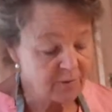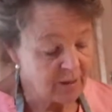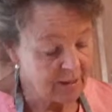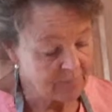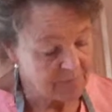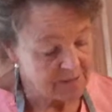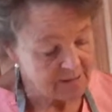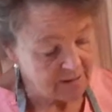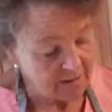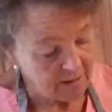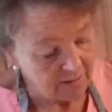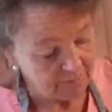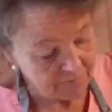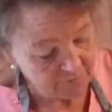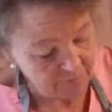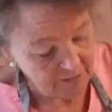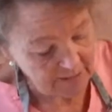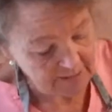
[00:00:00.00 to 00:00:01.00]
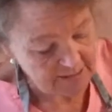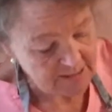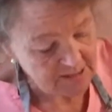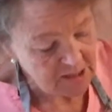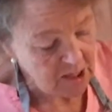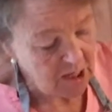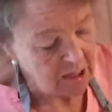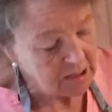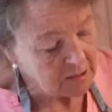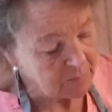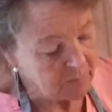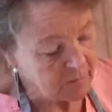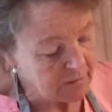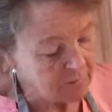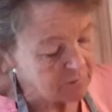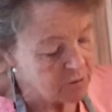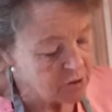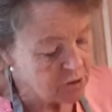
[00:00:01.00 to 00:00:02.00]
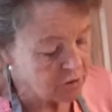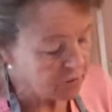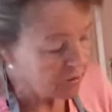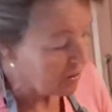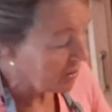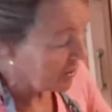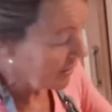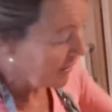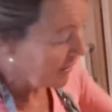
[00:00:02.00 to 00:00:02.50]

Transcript: grams of nice dark brown sugar.